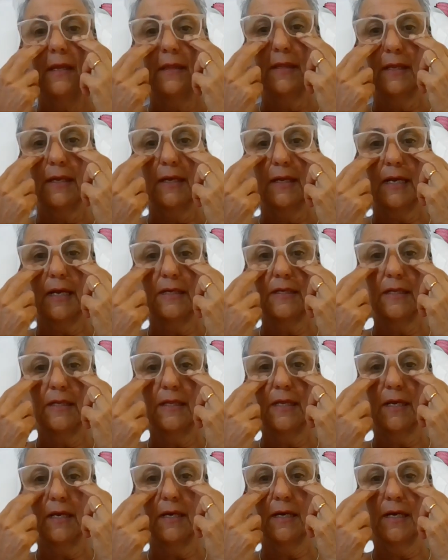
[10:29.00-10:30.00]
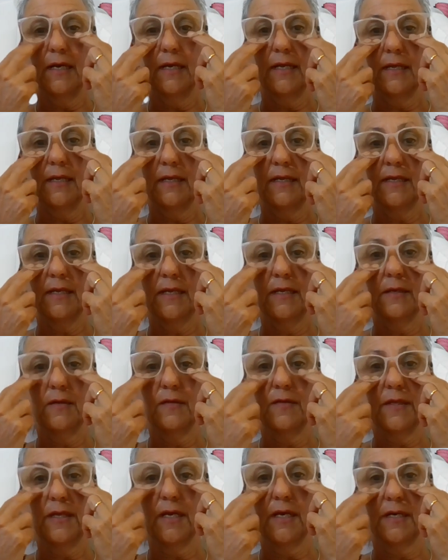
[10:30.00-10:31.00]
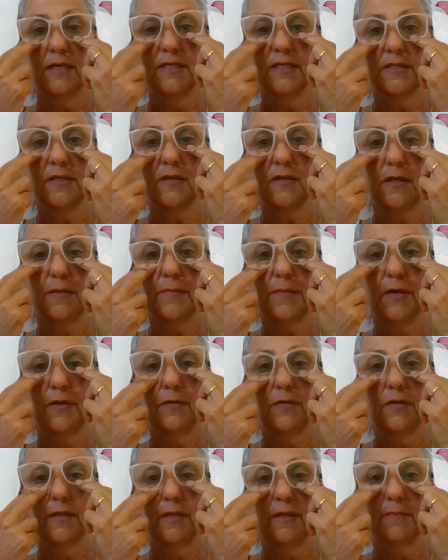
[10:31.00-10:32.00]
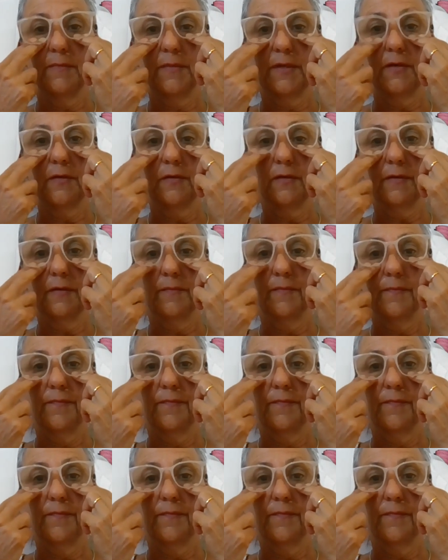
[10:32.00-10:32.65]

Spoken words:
Then under the eye, again on the eye socket bone in the middle.